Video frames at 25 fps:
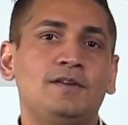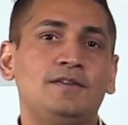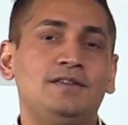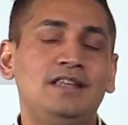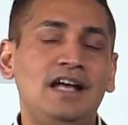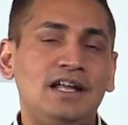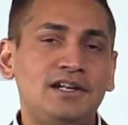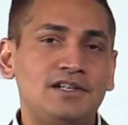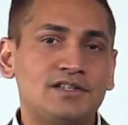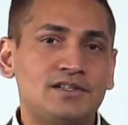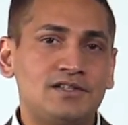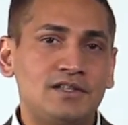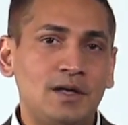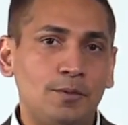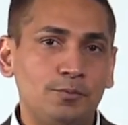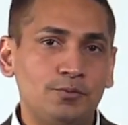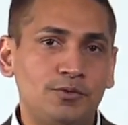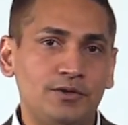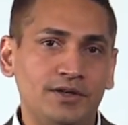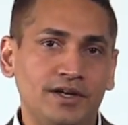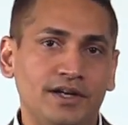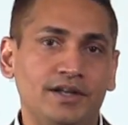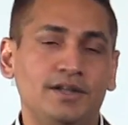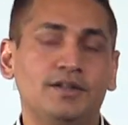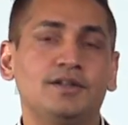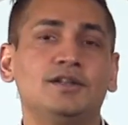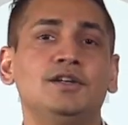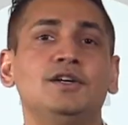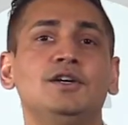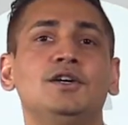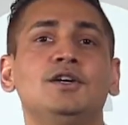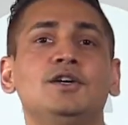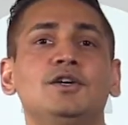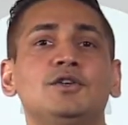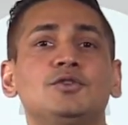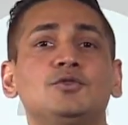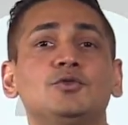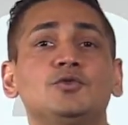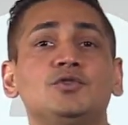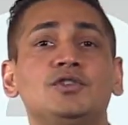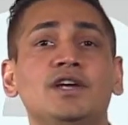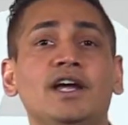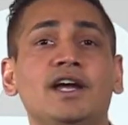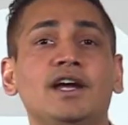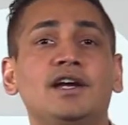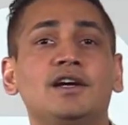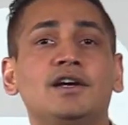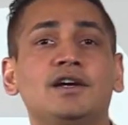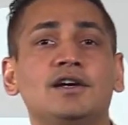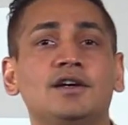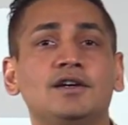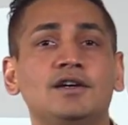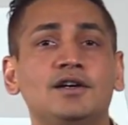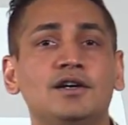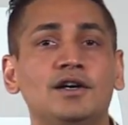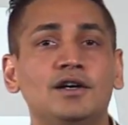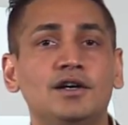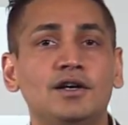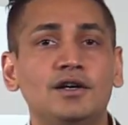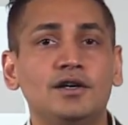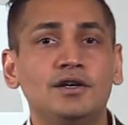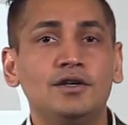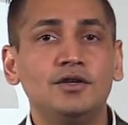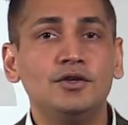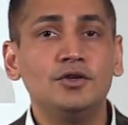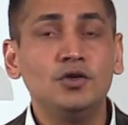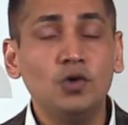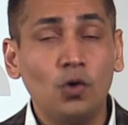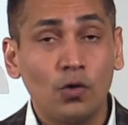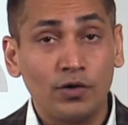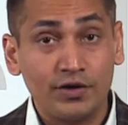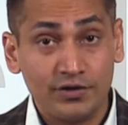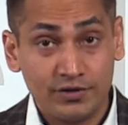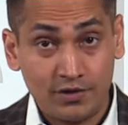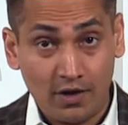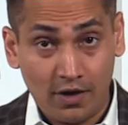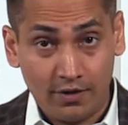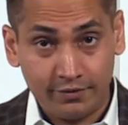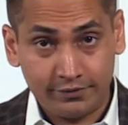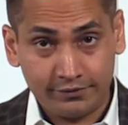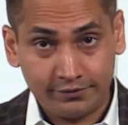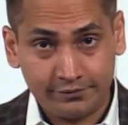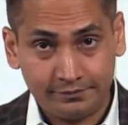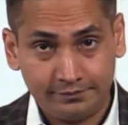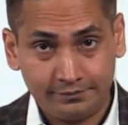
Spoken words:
That is something to take notice of.